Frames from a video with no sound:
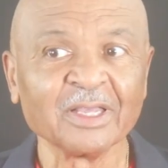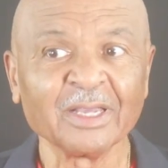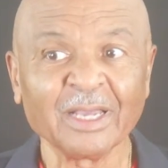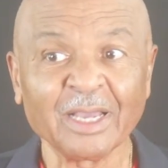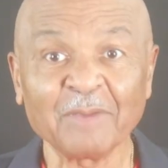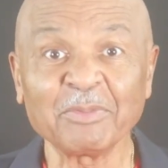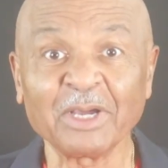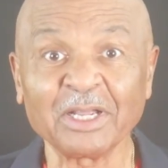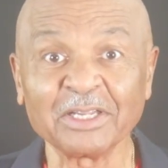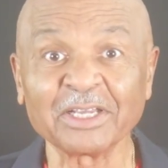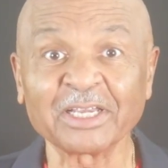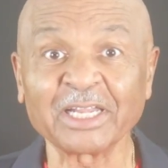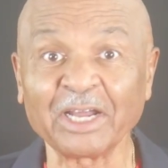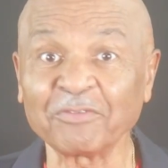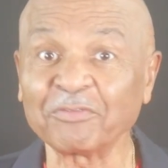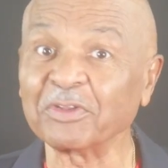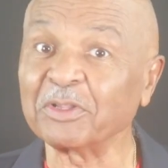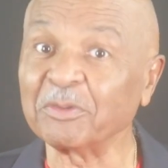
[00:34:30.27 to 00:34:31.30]
How about looking
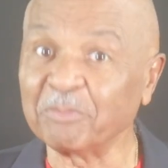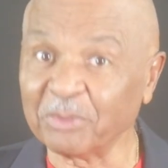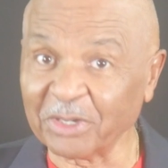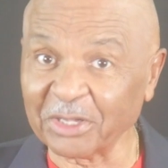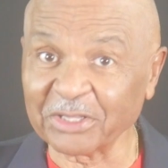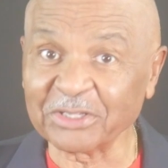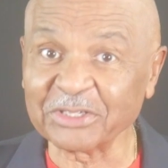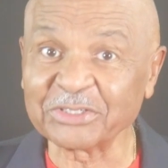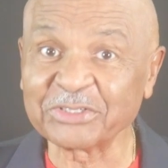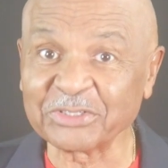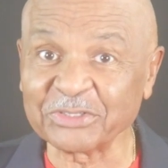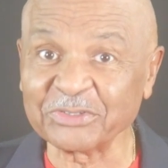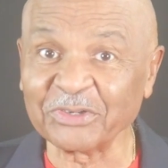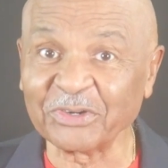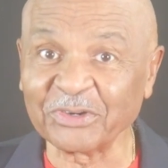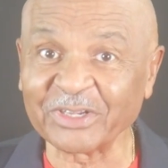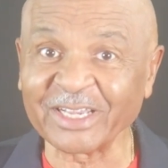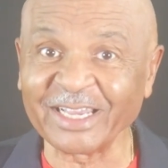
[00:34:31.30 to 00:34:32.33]
out for the brothers
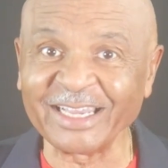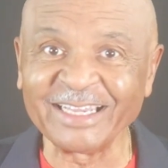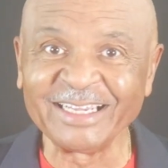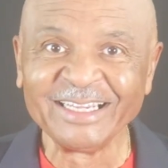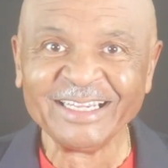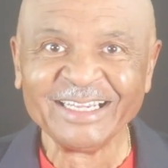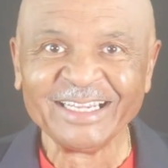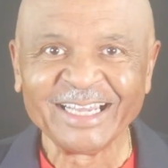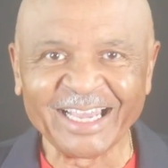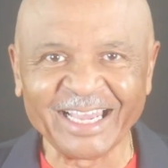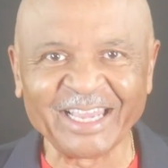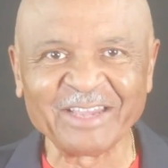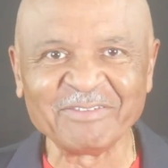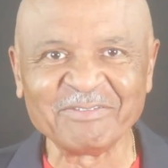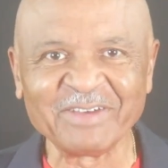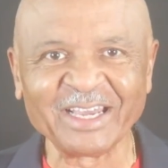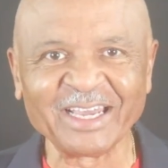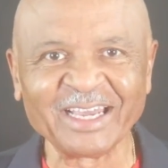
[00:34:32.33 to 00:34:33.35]
too, okay?
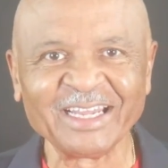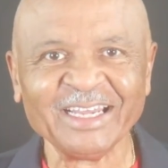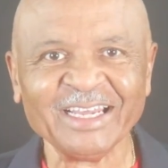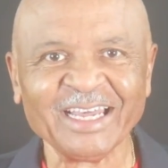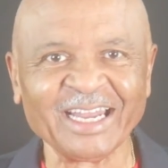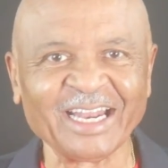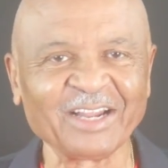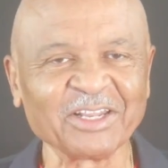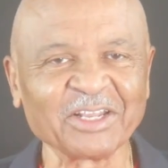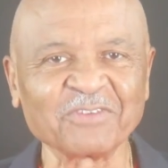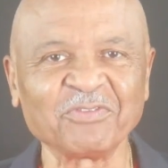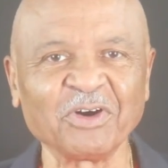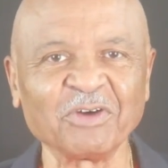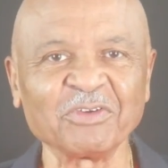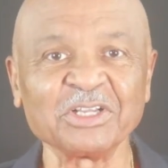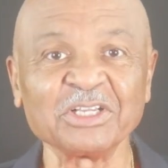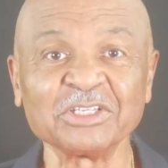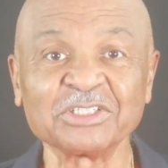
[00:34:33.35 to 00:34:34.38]
Amen. And I look
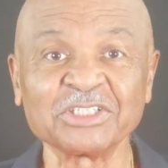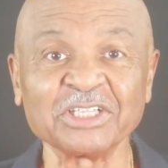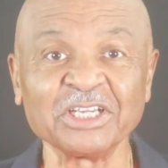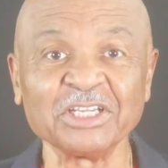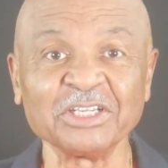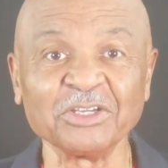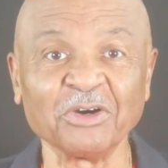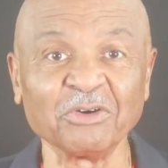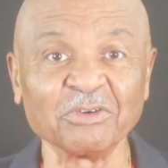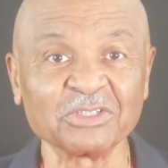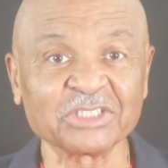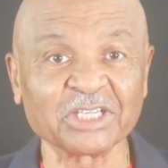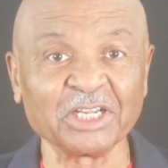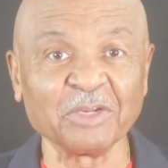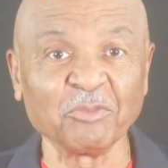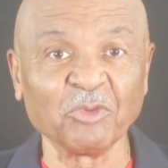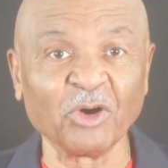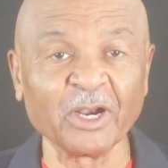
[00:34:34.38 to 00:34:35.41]
forward to you seeing you on
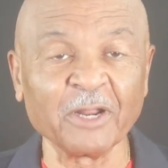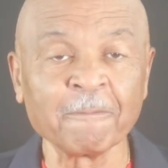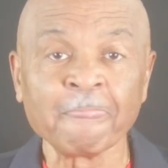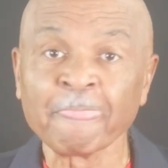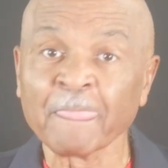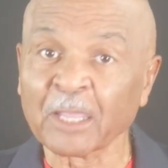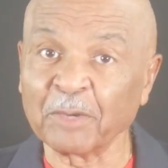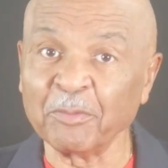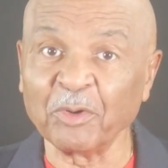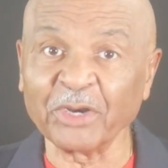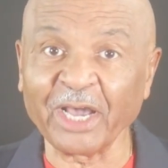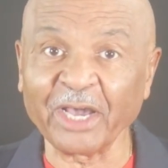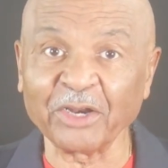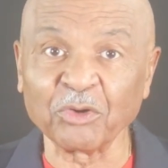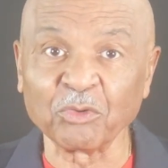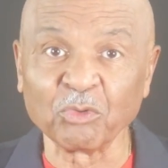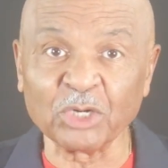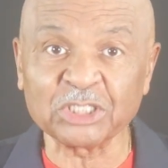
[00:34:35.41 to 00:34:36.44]
Sunday morning. Come on out
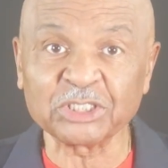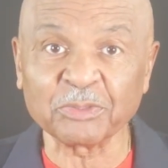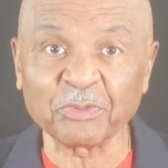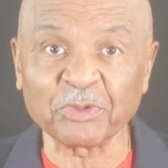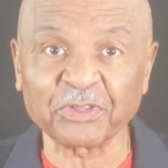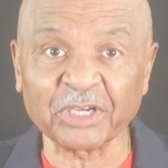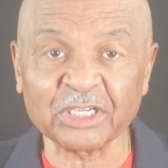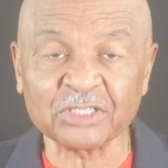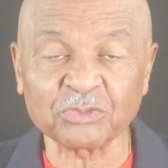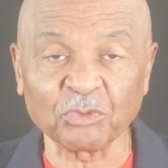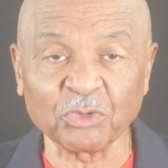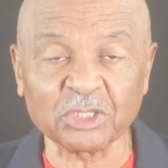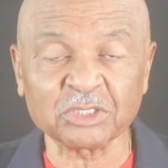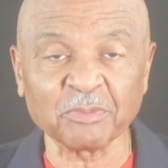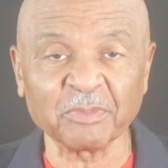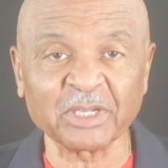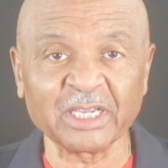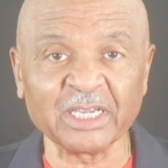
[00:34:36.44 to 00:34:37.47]
and worship with us.
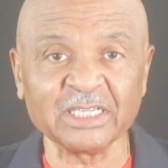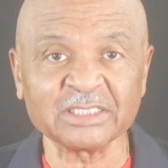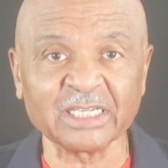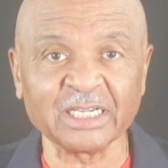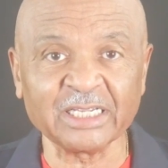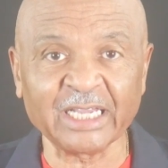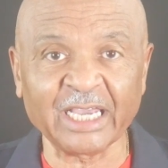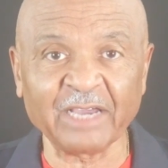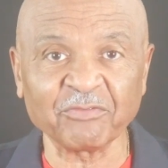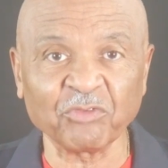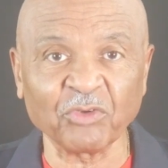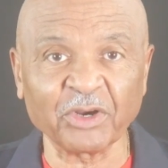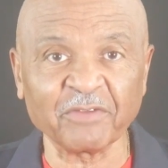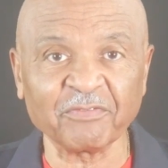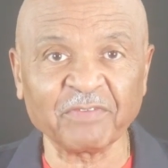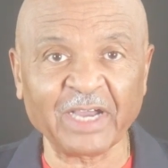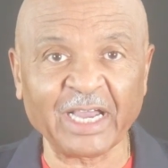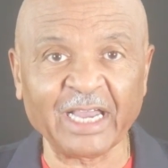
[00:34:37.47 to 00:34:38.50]
Worship begins at
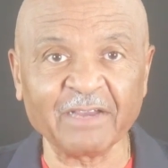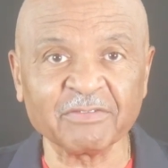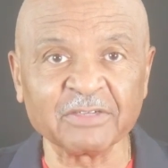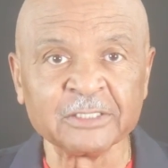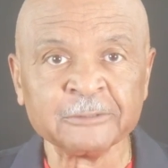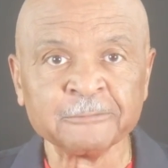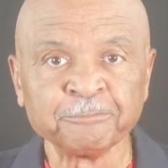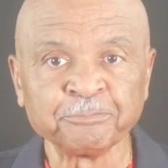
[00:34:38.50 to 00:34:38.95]
9:45.